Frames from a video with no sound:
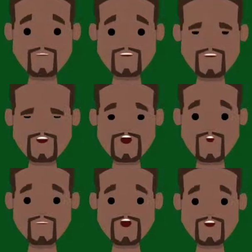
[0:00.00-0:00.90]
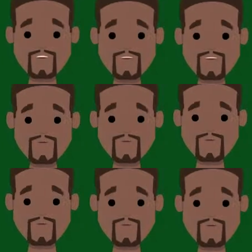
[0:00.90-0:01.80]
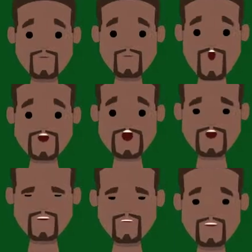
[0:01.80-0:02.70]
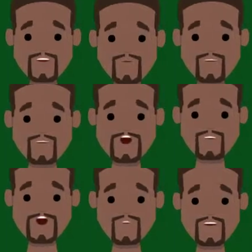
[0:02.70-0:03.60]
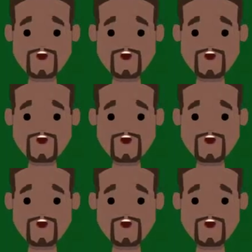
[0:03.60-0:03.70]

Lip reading: study materials. For more details, contact